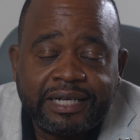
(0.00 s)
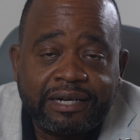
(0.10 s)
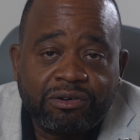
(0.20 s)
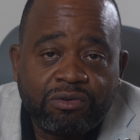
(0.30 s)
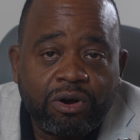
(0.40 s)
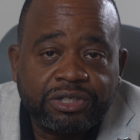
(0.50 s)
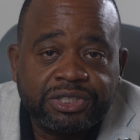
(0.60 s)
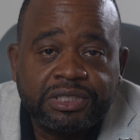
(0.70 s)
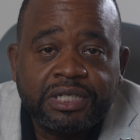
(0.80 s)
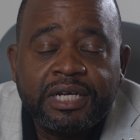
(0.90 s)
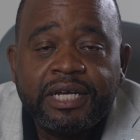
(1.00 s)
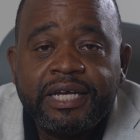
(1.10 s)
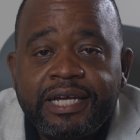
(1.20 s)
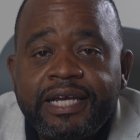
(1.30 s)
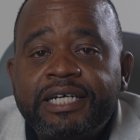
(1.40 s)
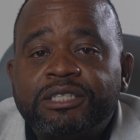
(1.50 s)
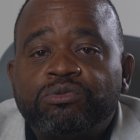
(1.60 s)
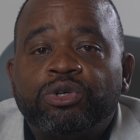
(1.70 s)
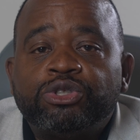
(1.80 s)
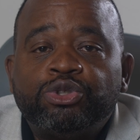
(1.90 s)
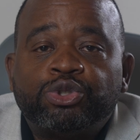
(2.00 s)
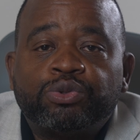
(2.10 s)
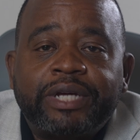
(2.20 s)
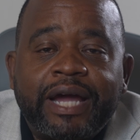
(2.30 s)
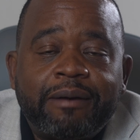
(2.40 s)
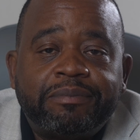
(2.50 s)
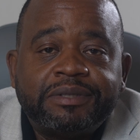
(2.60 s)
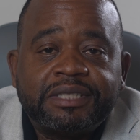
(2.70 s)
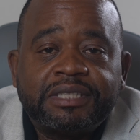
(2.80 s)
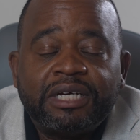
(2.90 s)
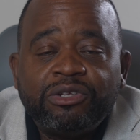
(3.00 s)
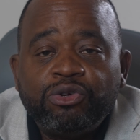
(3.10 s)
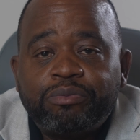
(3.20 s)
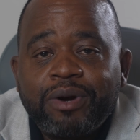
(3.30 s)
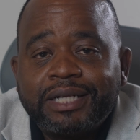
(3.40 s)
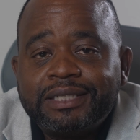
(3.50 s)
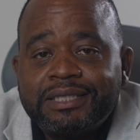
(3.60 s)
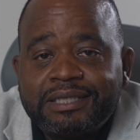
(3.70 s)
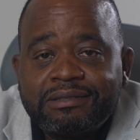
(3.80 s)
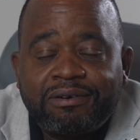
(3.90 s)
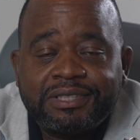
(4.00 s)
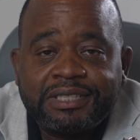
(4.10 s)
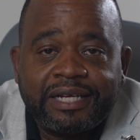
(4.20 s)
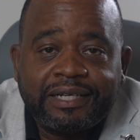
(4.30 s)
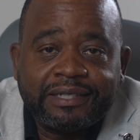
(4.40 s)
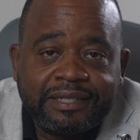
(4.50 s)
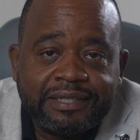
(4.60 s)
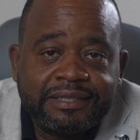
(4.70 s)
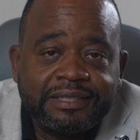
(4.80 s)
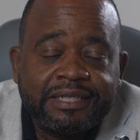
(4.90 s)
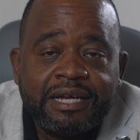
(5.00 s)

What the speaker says: get crushed. Here is what usually happens. A new practice starts getting leads,